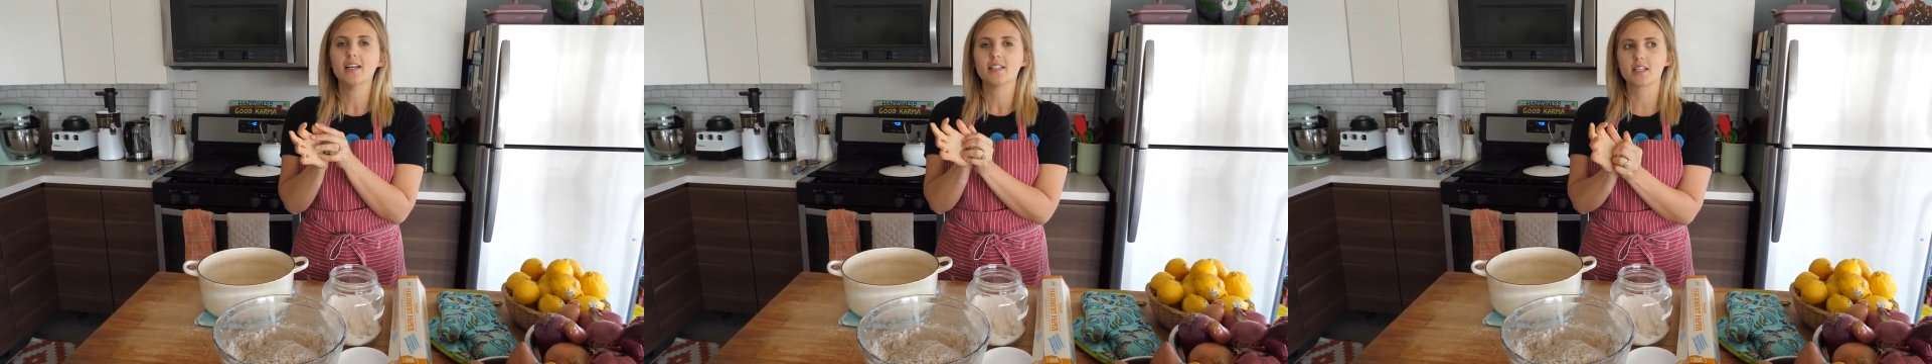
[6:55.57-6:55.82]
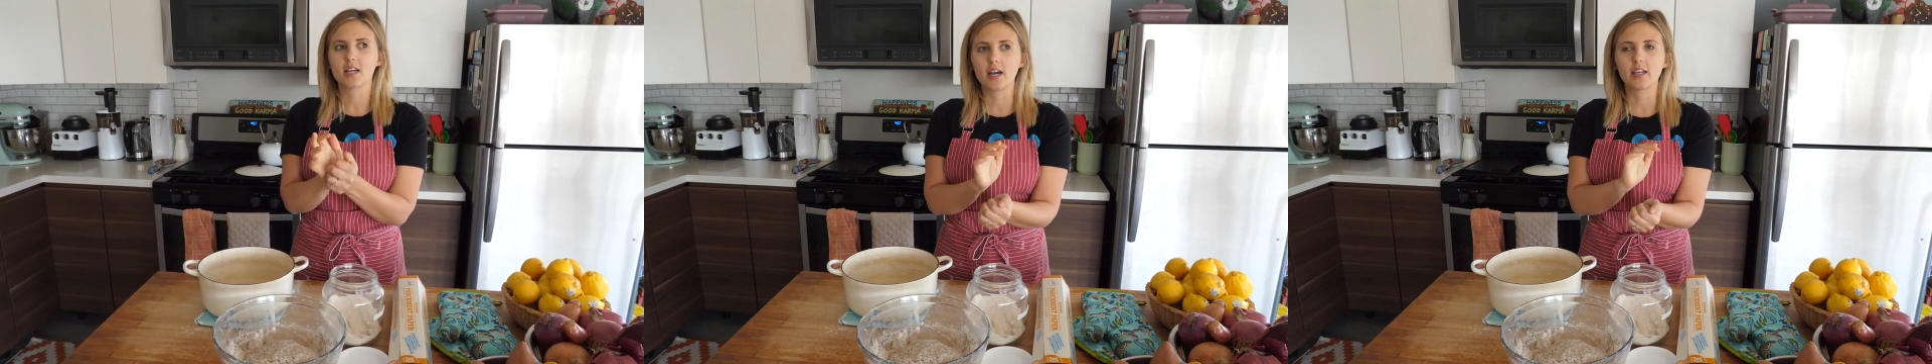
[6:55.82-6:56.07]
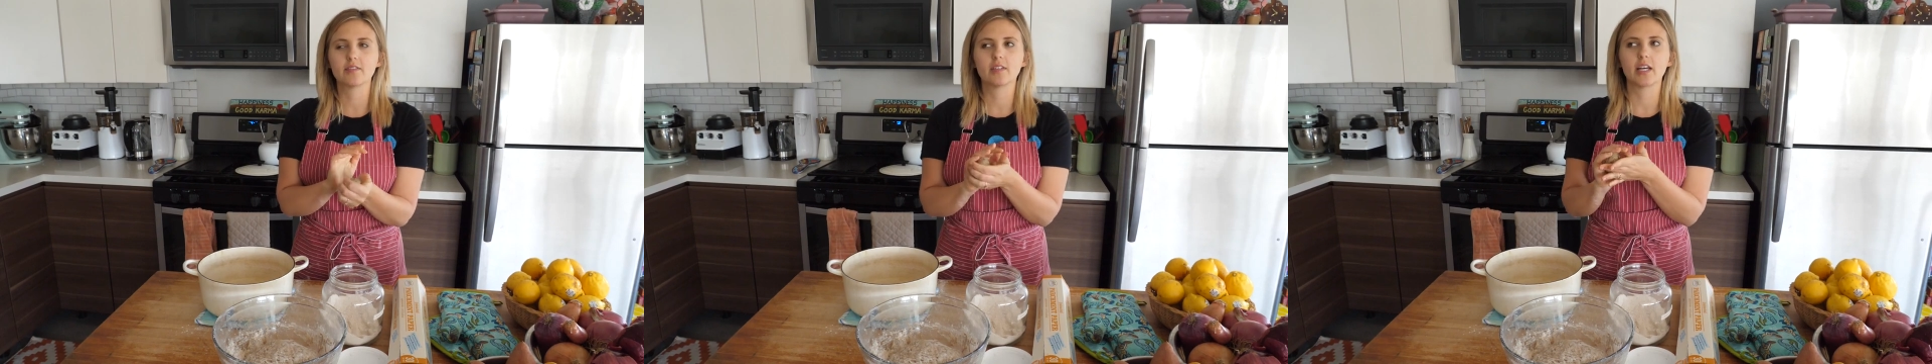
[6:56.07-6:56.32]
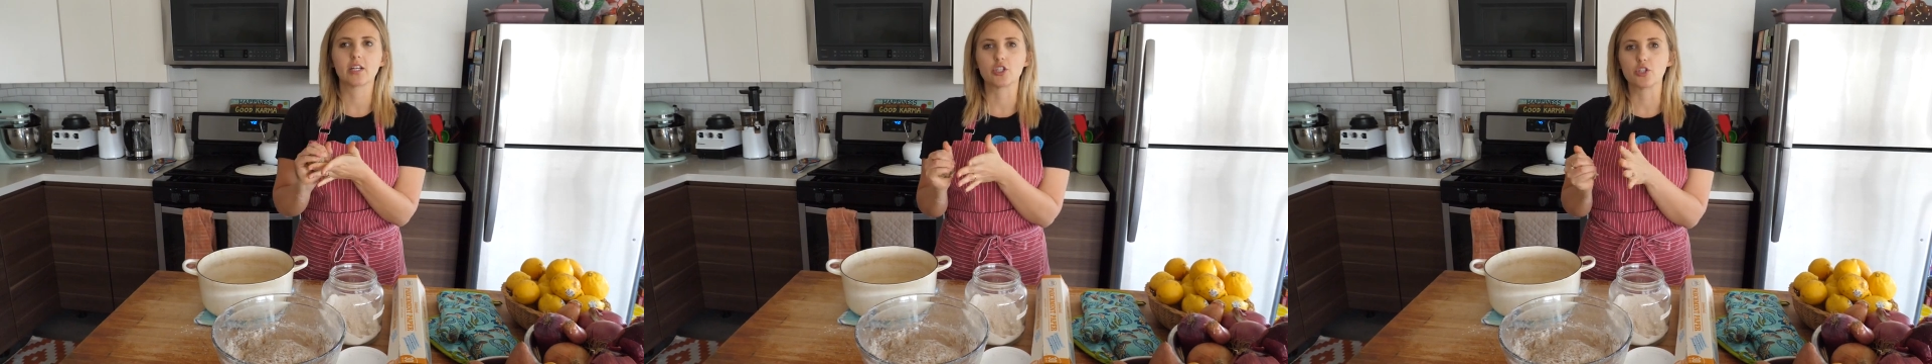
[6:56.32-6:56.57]
to kind of
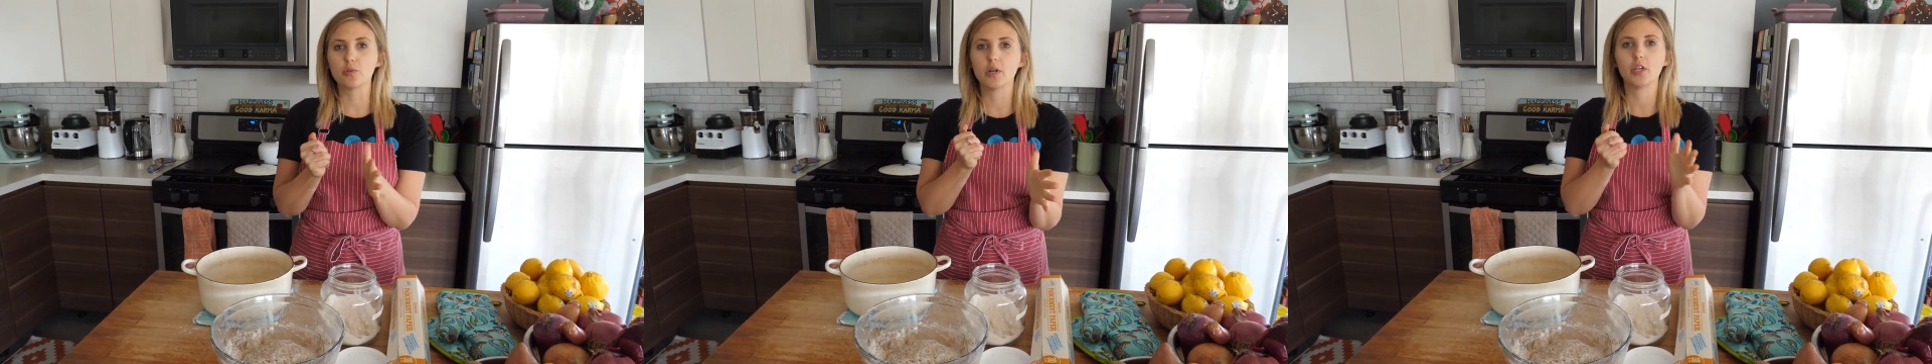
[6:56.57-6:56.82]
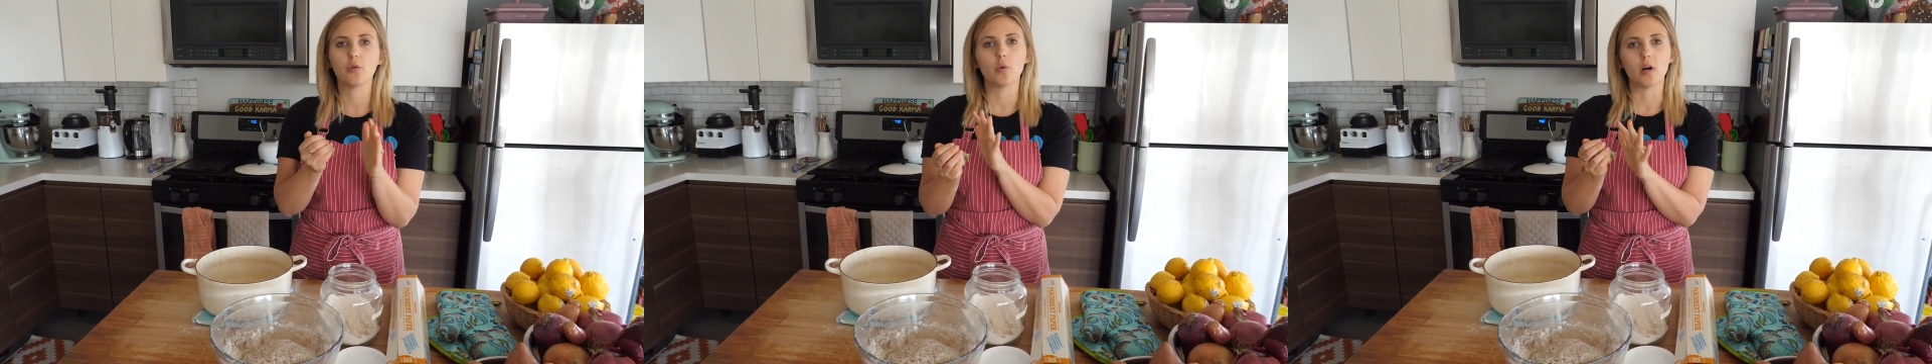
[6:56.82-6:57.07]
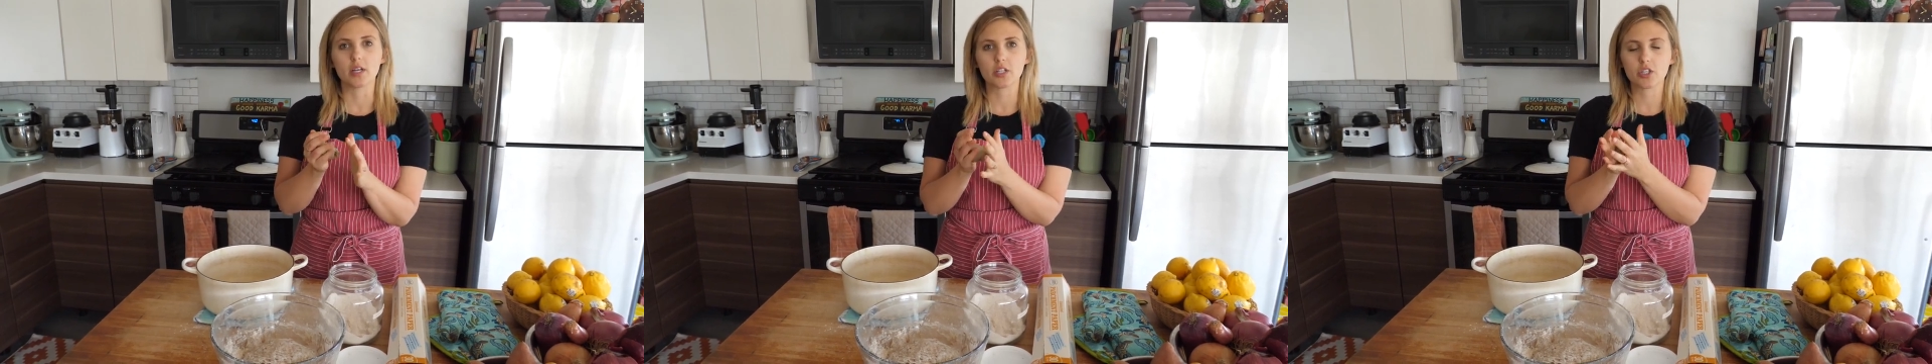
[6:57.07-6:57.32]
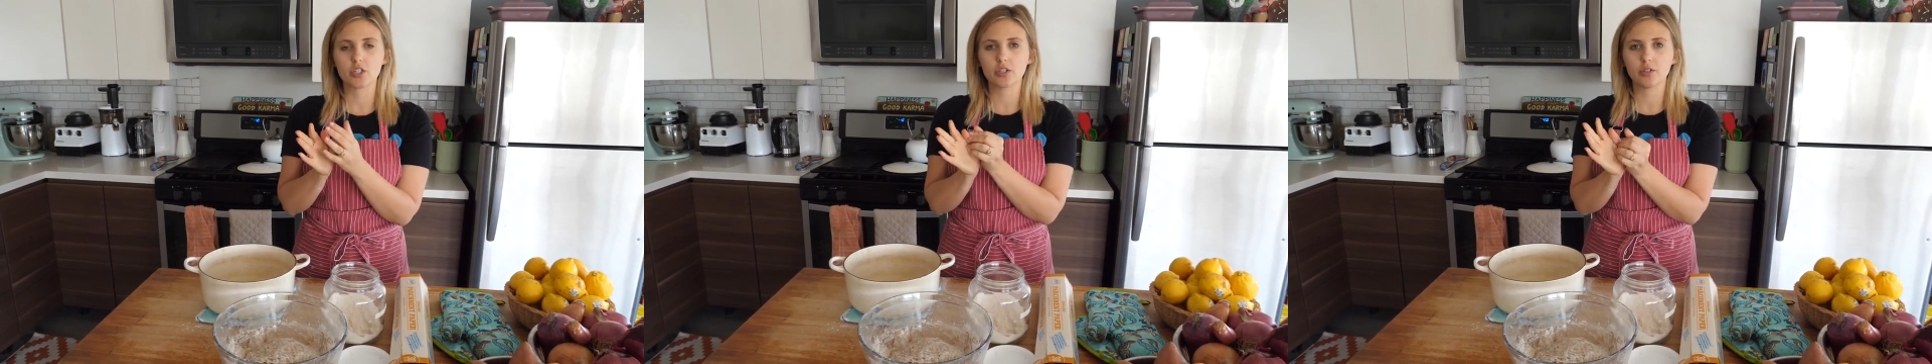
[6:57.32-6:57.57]
like do what you want it
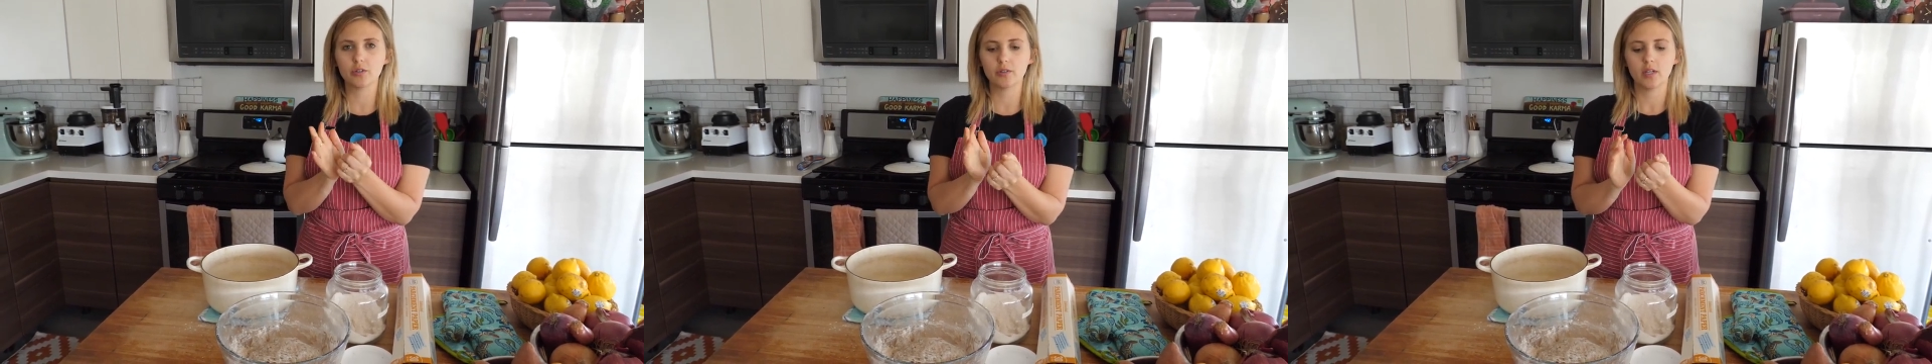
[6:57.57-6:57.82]
to do.